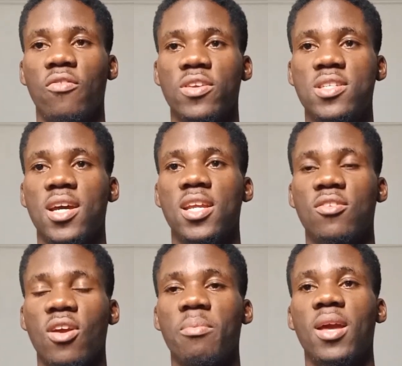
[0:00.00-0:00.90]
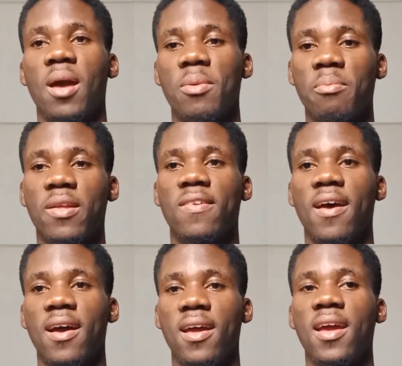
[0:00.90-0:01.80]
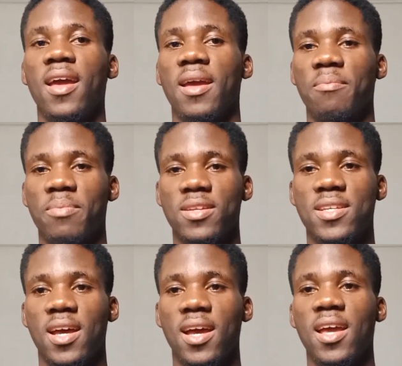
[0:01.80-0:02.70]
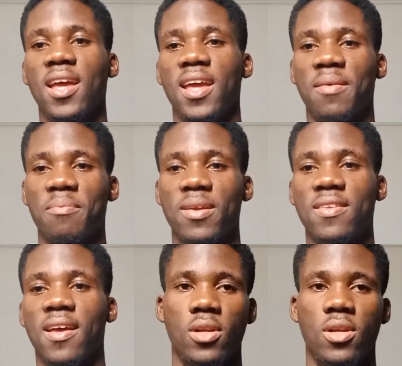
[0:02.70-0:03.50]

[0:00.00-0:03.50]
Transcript: a sudden you are becoming better and better and better.